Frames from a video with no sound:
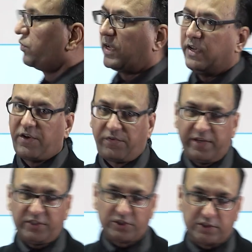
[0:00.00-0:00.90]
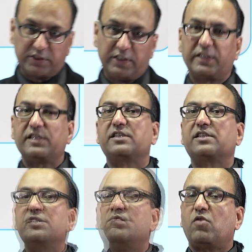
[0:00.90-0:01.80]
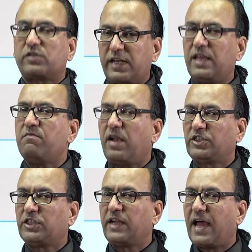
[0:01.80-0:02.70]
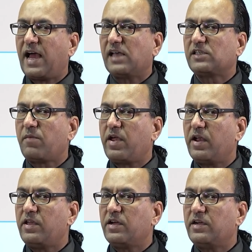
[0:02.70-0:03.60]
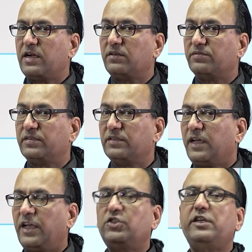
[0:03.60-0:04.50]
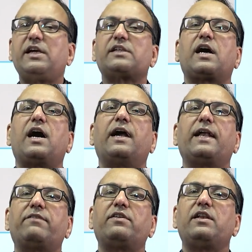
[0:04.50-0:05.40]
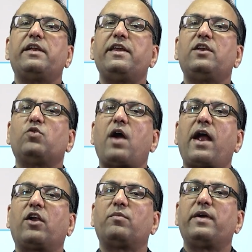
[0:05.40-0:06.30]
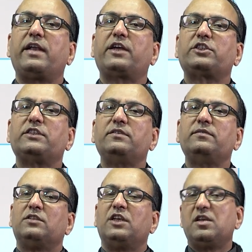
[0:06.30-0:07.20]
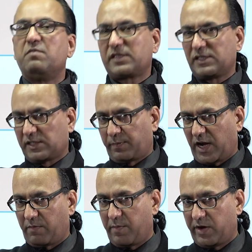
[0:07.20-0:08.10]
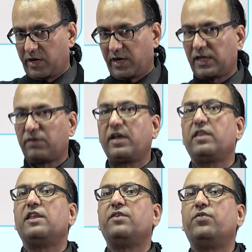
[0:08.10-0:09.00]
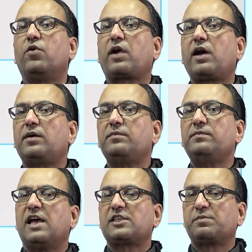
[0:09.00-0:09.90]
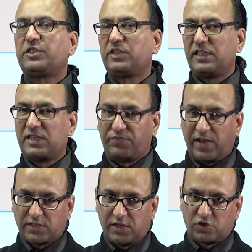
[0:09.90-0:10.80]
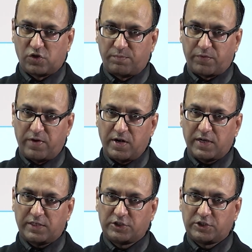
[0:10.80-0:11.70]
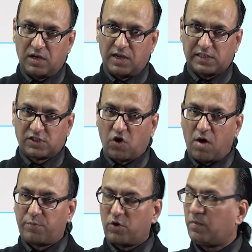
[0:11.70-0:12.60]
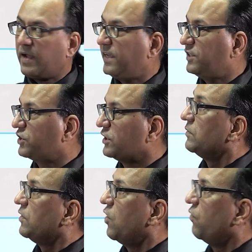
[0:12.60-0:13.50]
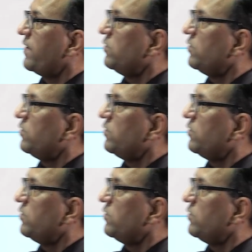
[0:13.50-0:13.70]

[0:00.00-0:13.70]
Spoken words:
the literature, it is mostly mentioned as the median nerve. Injury at a higher level leading to hand of benediction. The muscle supplied by median nerve in the forearm, especially the flexor digitorum profundus, gets compromised. Now, when